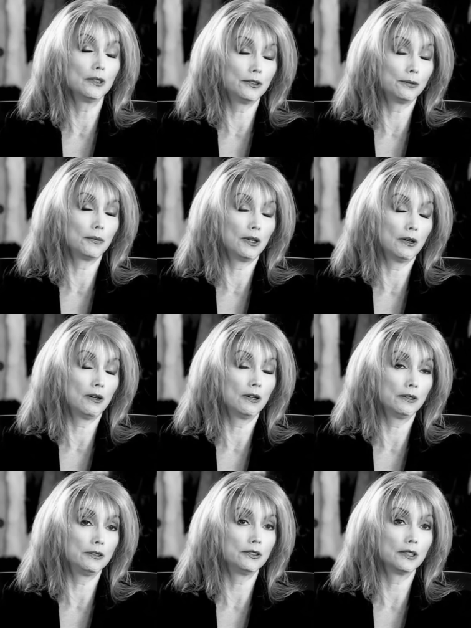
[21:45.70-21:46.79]
near
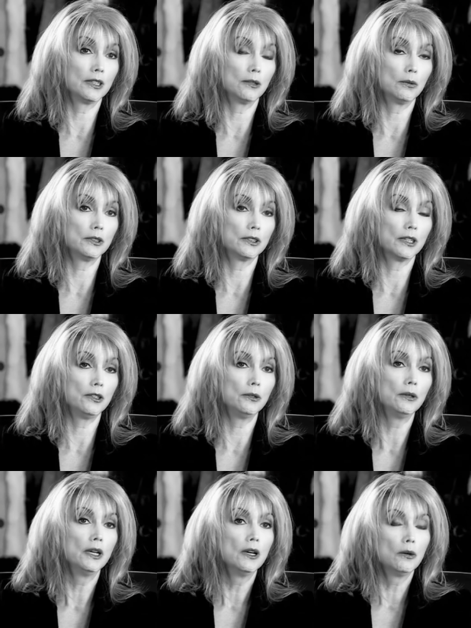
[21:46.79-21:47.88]
Nashville's Music Row neighborhood.